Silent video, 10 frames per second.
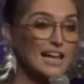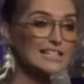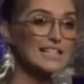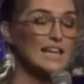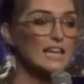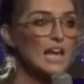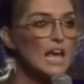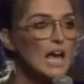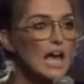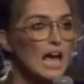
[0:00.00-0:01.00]
I said,
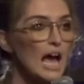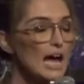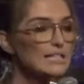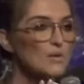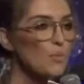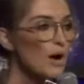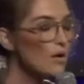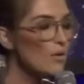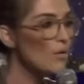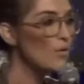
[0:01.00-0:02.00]
I said,
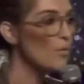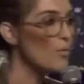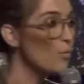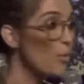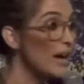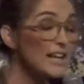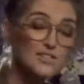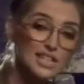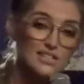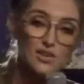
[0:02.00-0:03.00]
what what
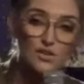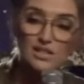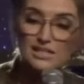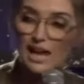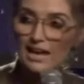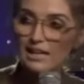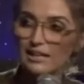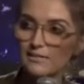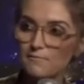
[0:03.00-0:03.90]
else is there to say?